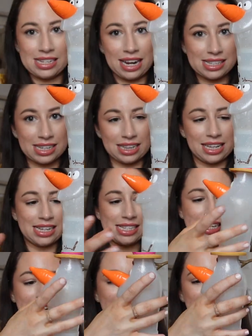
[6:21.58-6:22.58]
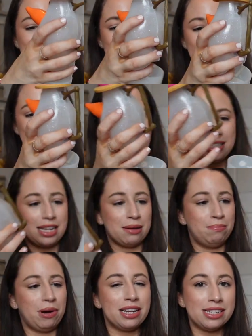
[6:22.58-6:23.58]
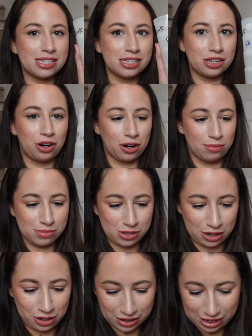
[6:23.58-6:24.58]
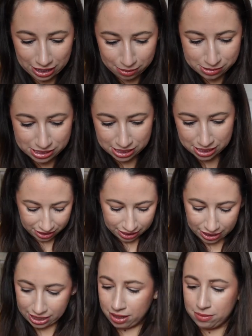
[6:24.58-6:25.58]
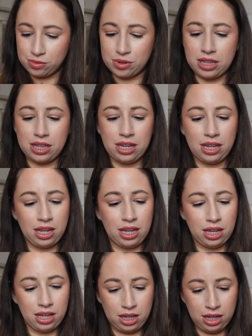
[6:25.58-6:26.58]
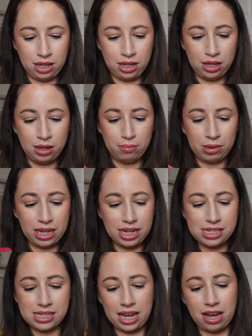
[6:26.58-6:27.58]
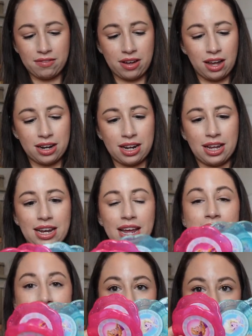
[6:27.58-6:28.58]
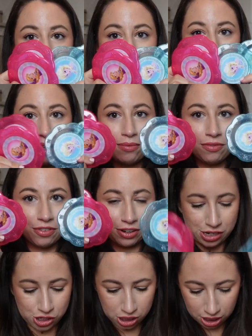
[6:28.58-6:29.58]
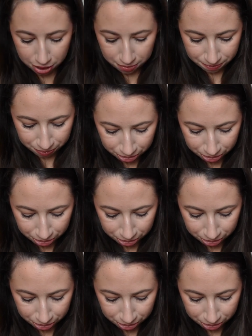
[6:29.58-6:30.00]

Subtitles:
stacks like this. Has like buttons and arms on all the cups. It comes with plates that have Anna and Elsa on them for each cup.